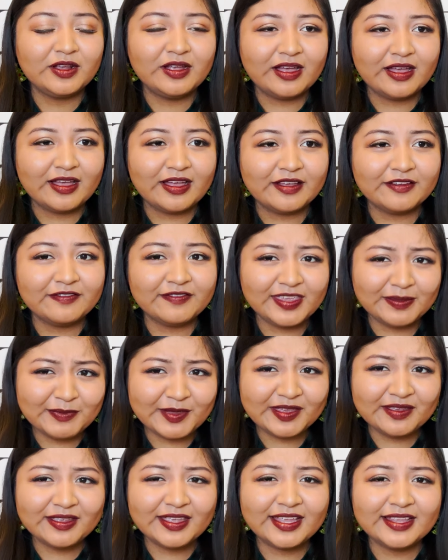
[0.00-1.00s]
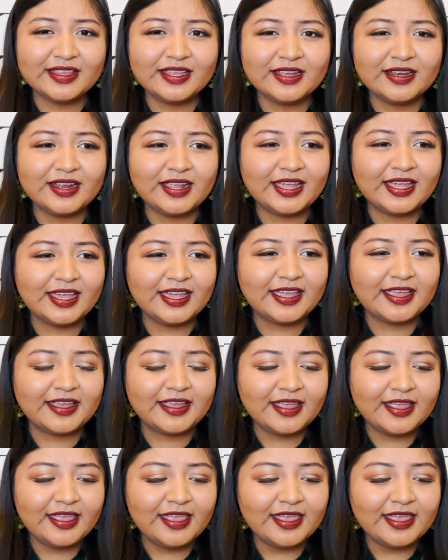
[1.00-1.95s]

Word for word: um, uh, female and then a